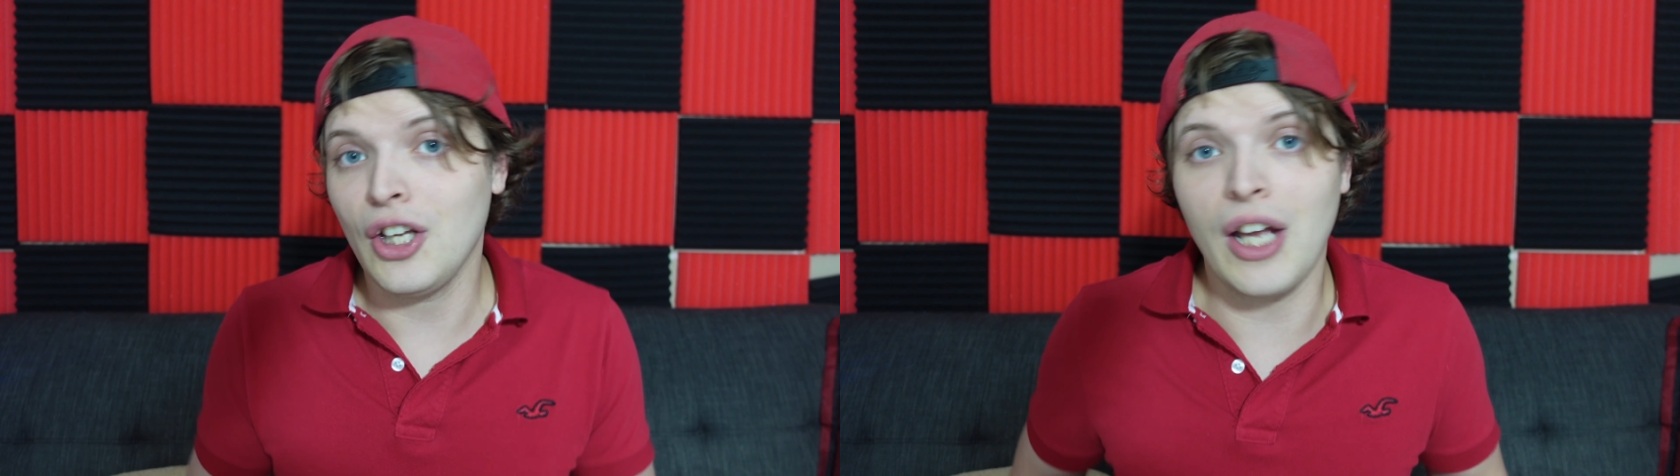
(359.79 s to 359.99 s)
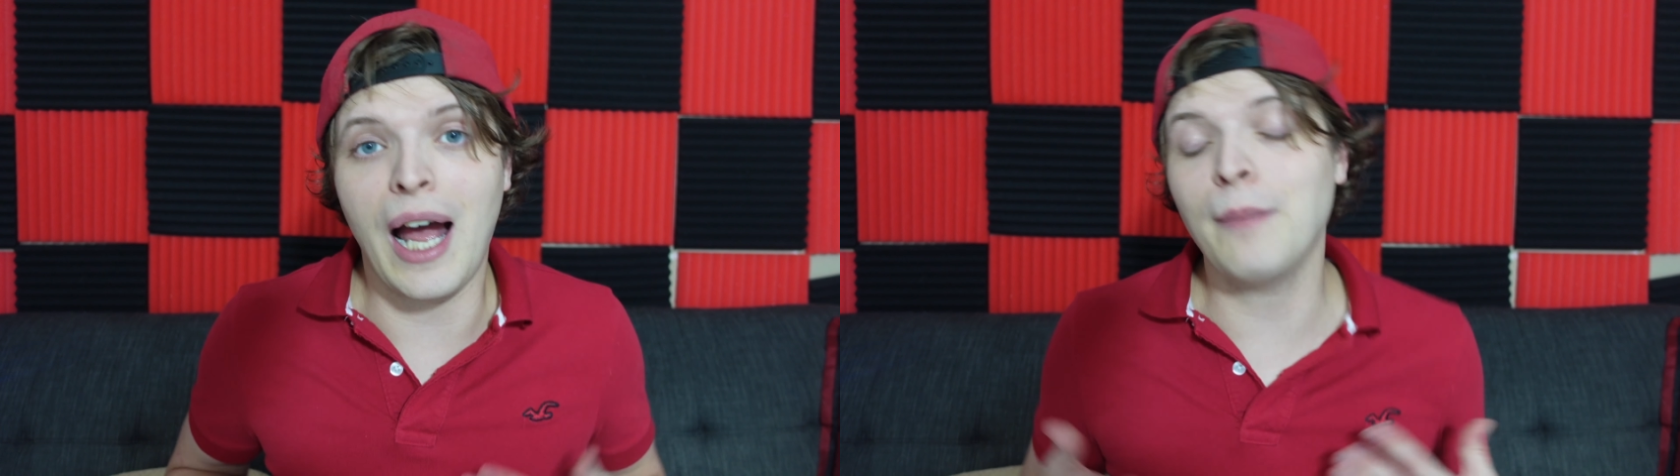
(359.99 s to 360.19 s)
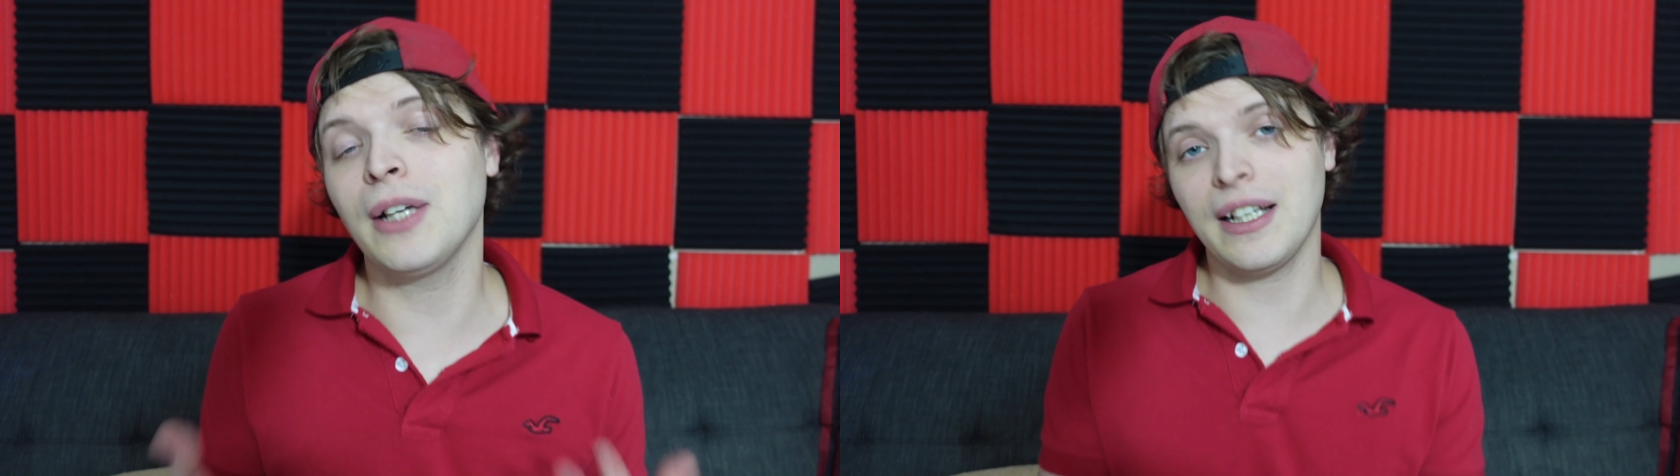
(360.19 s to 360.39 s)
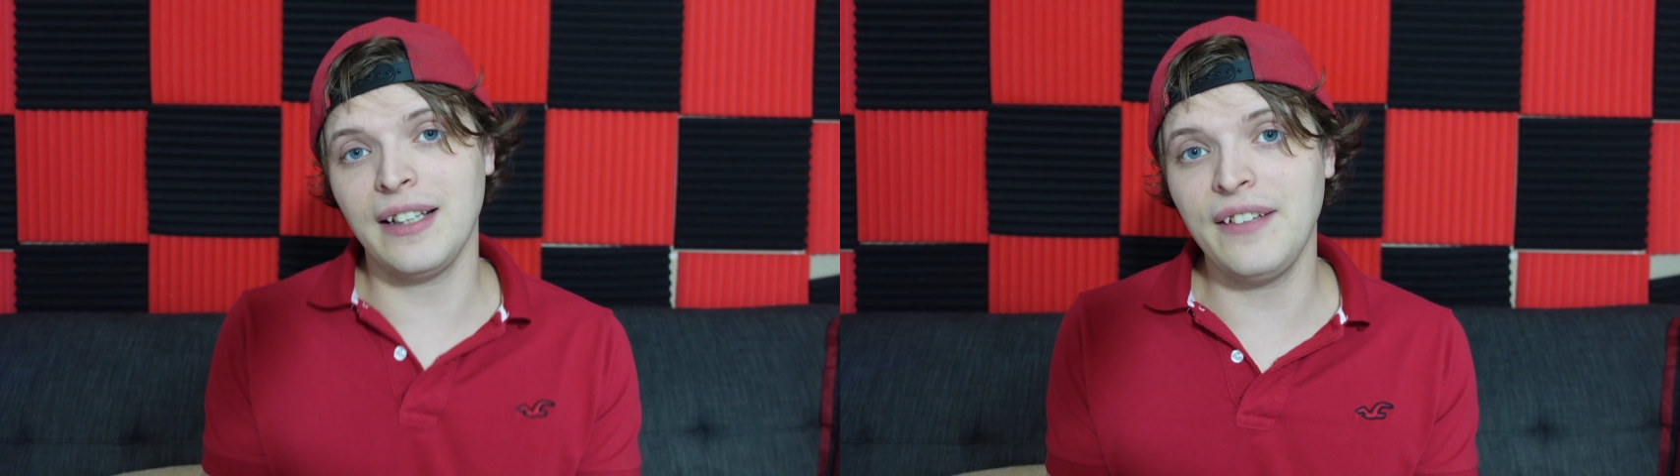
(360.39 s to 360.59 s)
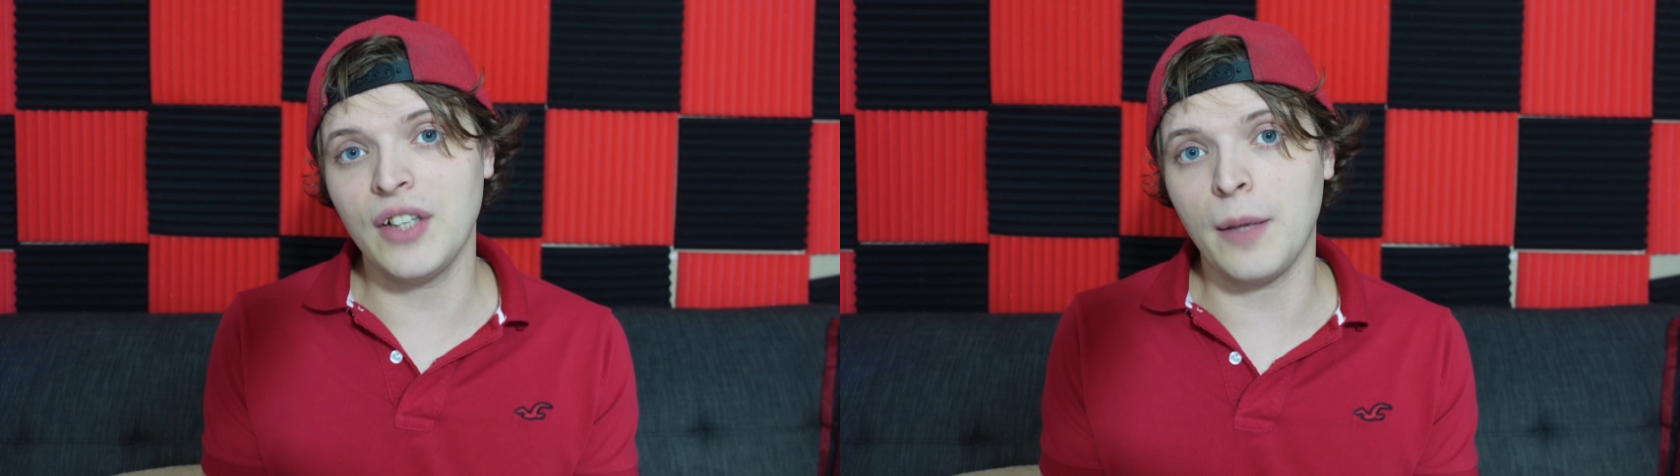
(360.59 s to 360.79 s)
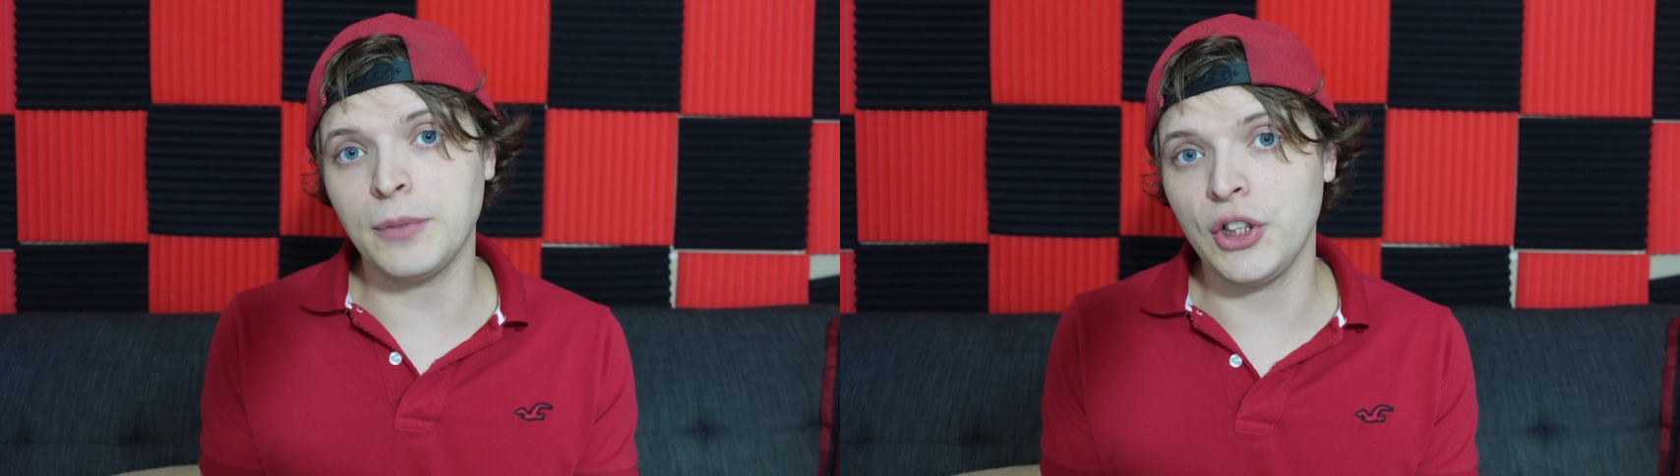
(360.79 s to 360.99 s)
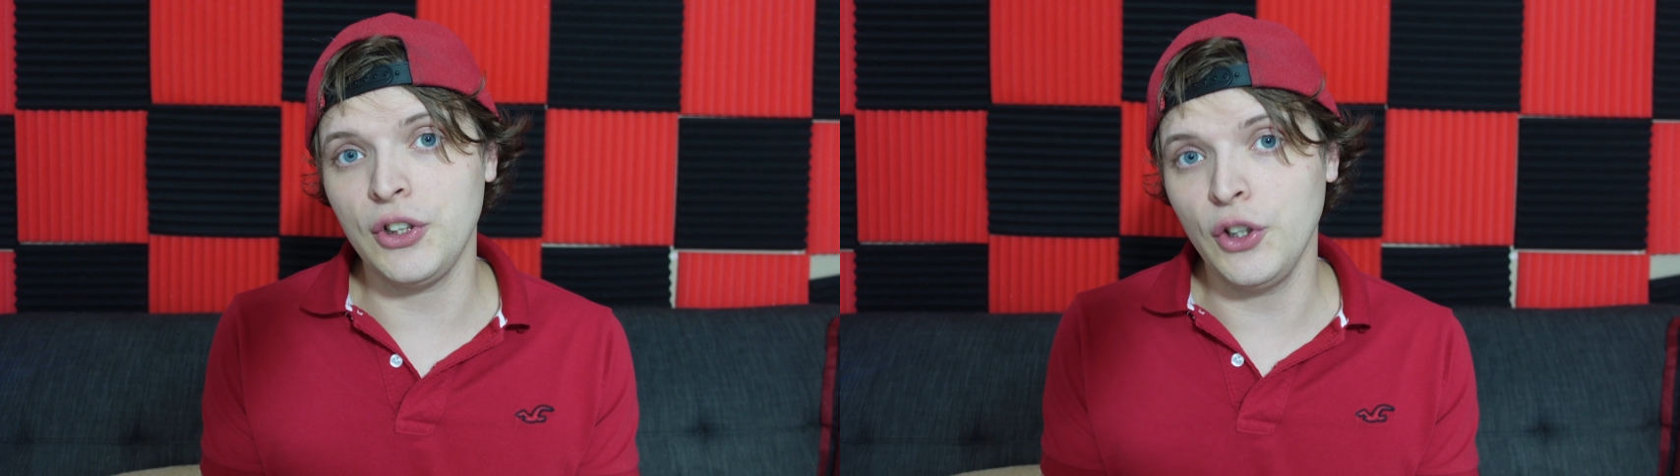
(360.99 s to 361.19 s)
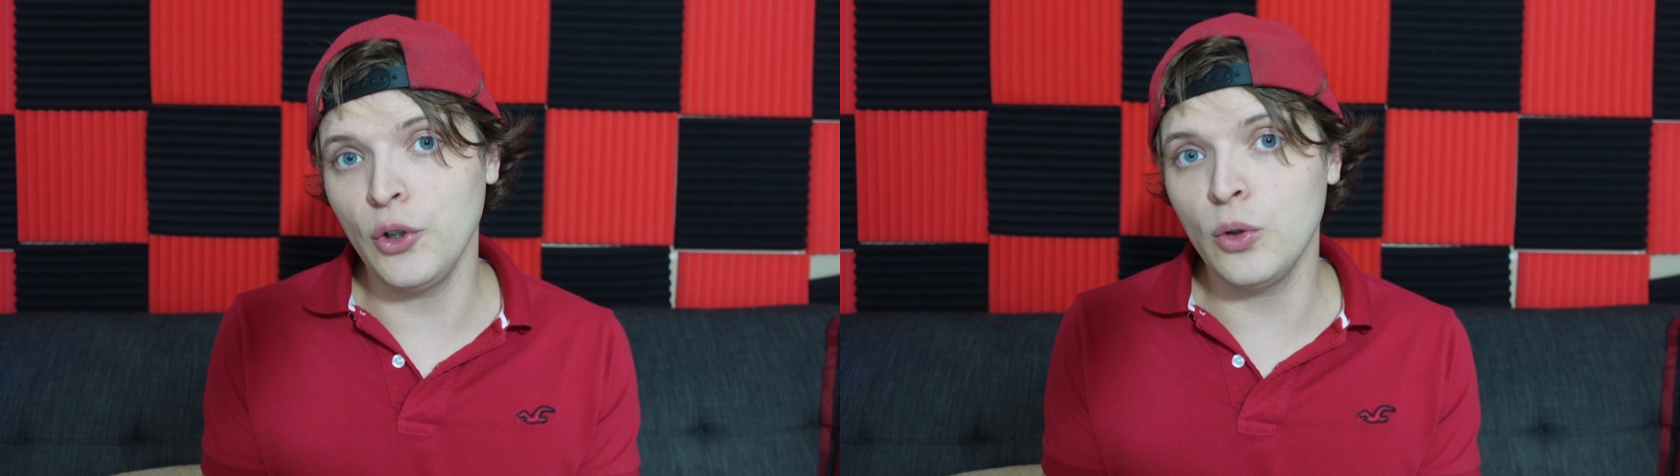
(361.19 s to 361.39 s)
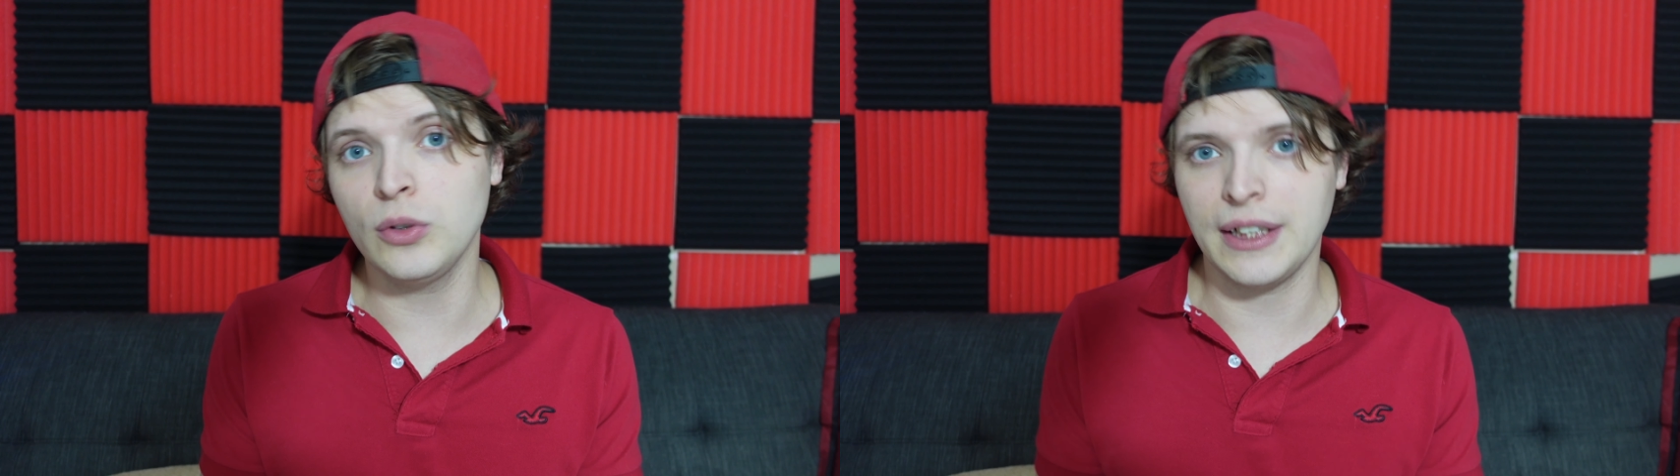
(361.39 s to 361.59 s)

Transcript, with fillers: I'm going to leave it up to you